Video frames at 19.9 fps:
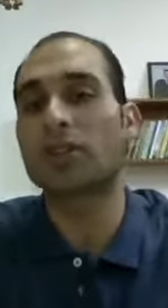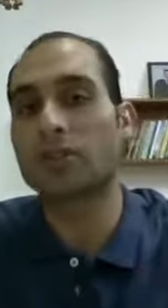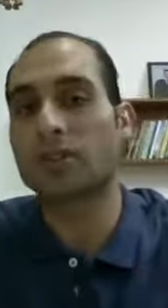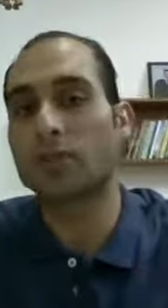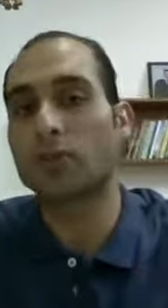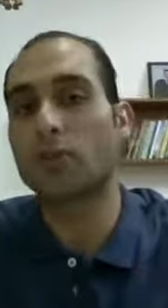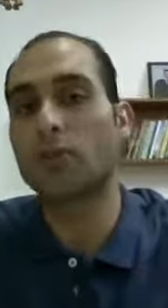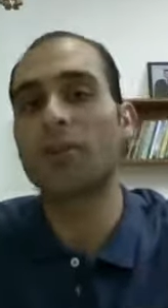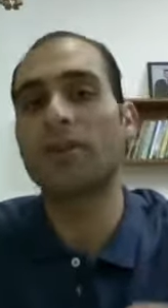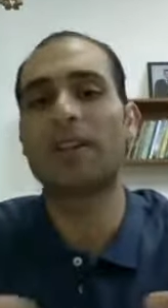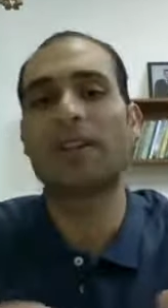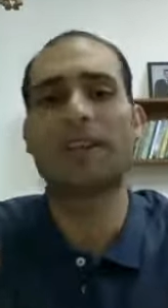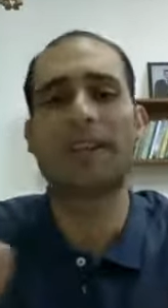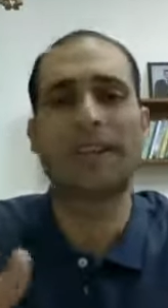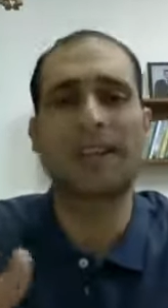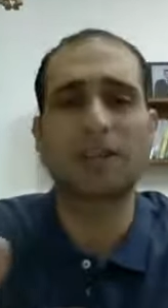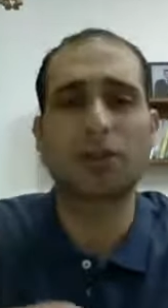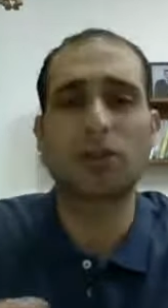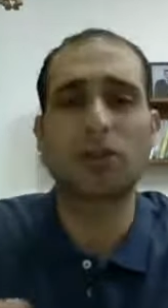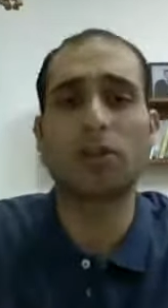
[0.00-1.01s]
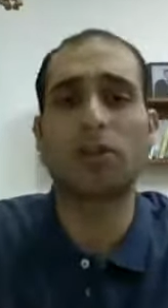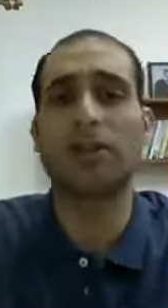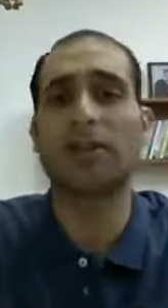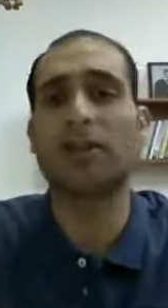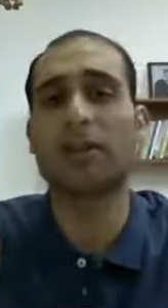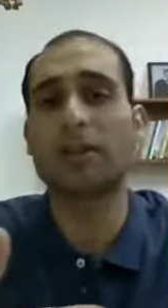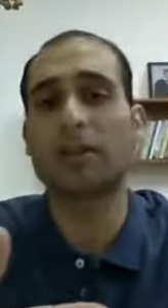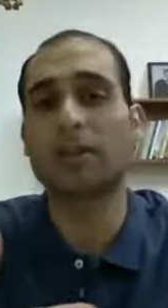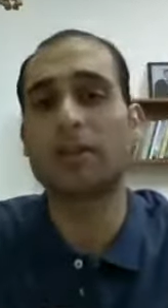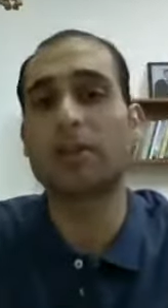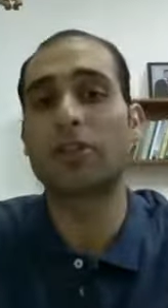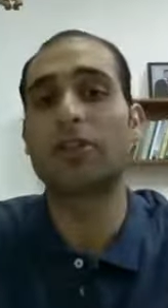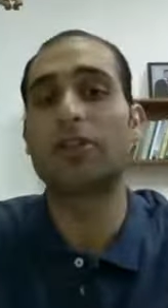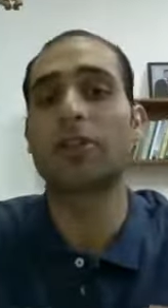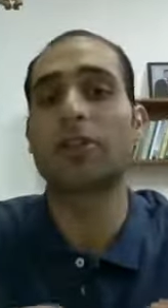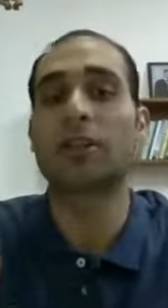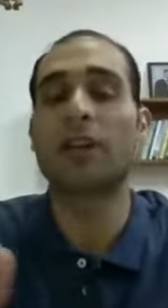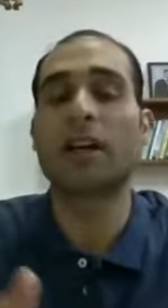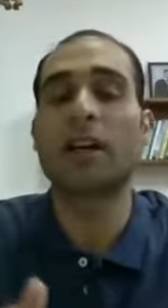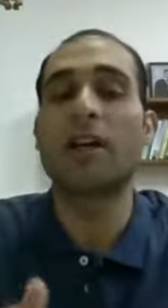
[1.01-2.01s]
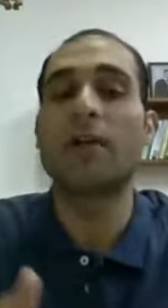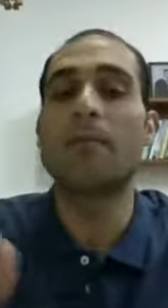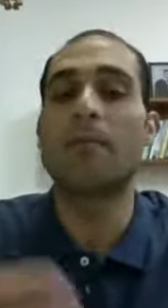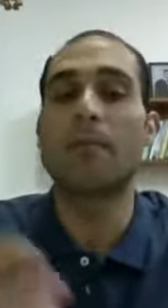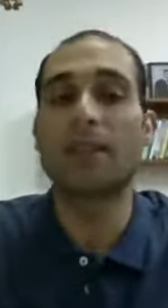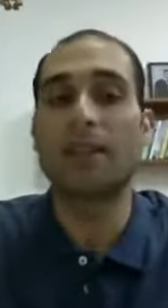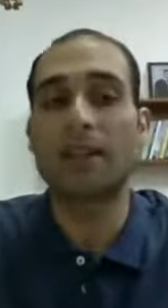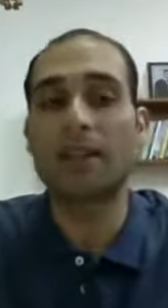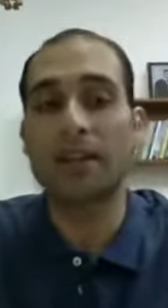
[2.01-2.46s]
Some women cannot tolerate pressure. Men